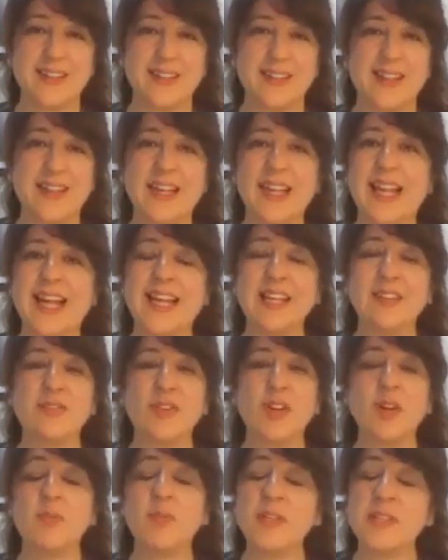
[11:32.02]
Like for
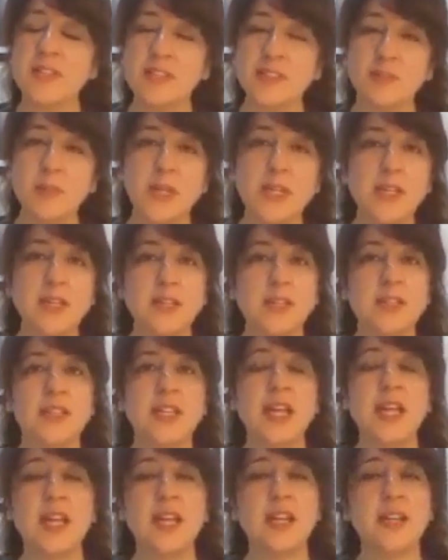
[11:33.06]
a businessman,
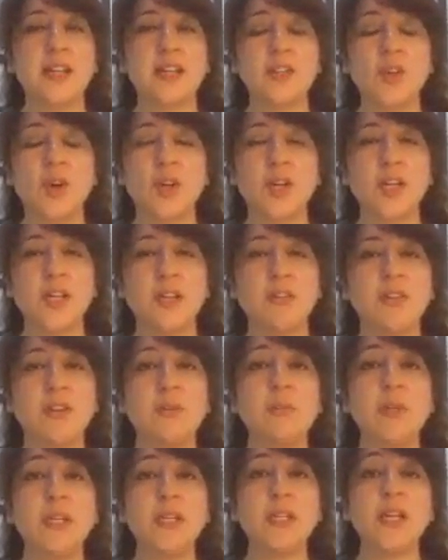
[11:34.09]
their authority will
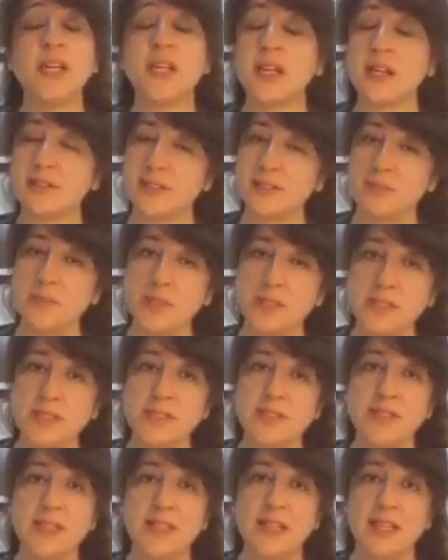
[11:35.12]
be their customers.
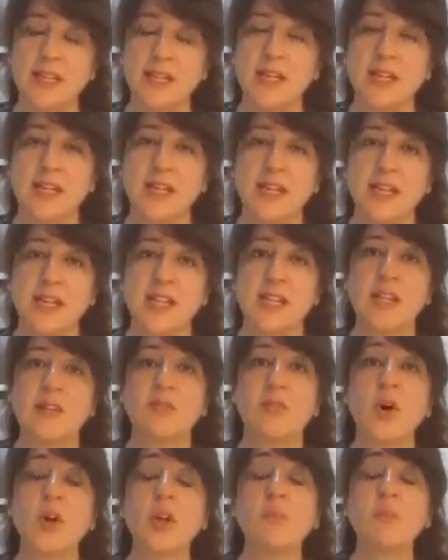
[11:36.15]

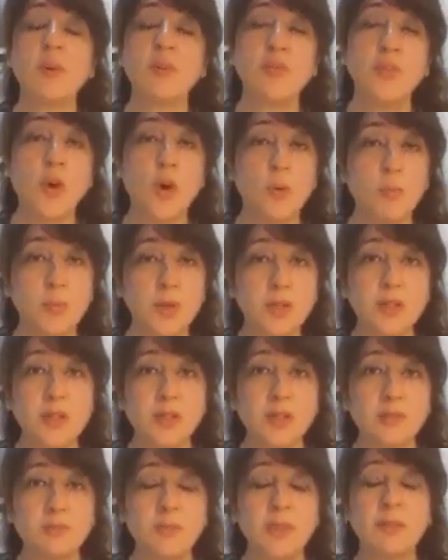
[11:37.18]
For a performer,
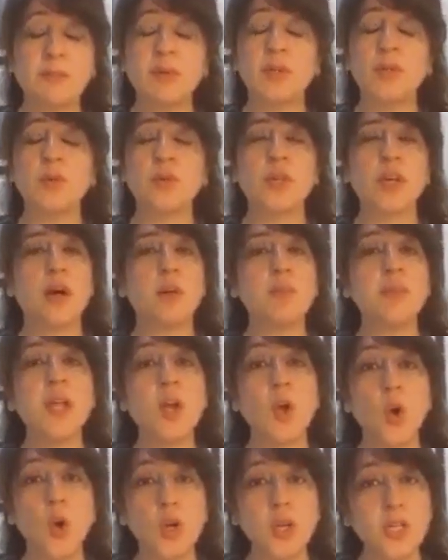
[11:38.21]
people who come,
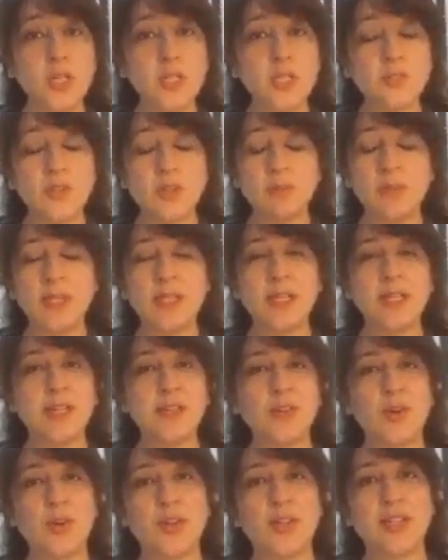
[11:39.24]
their audience will be their
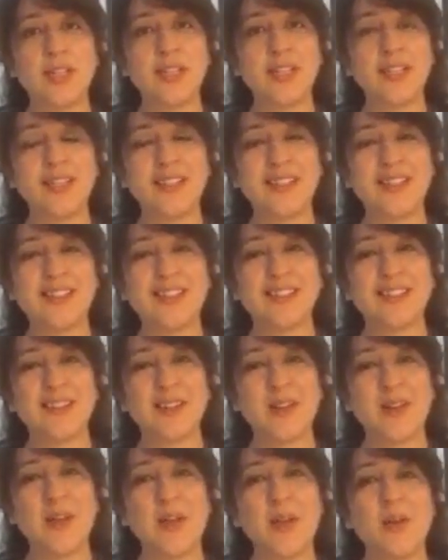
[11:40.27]
authority.
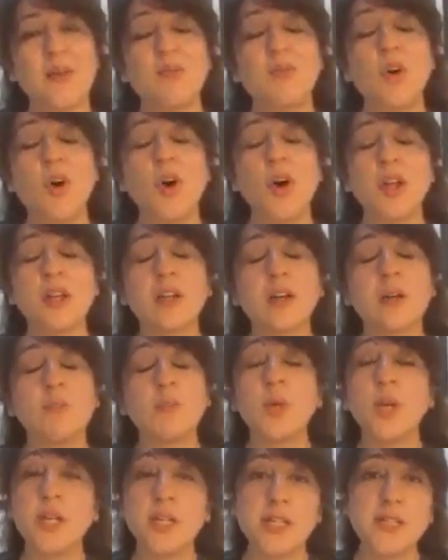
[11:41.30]
For a
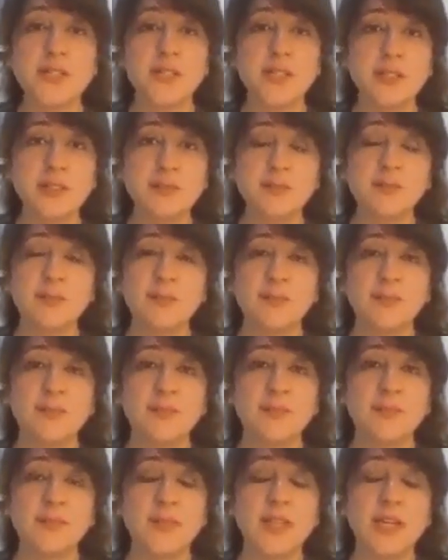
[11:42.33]
politician,
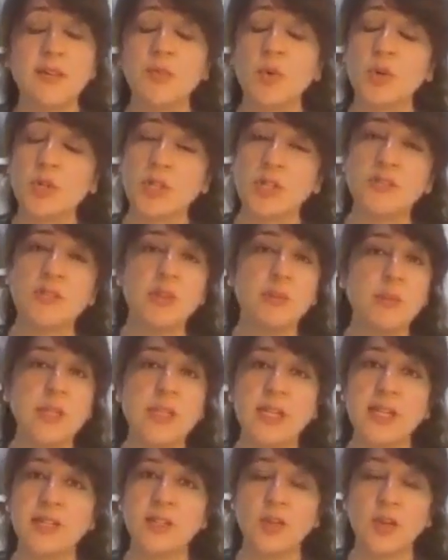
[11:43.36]
their voters will be
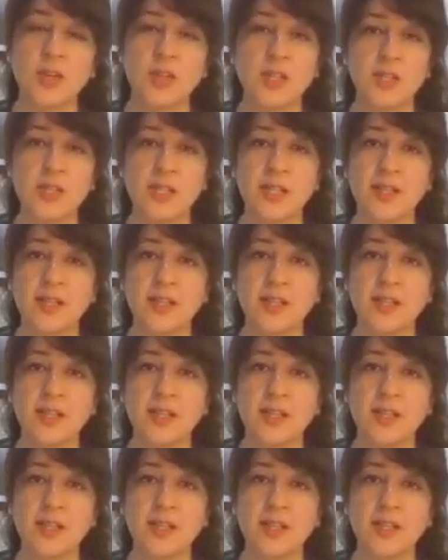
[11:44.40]
their authority.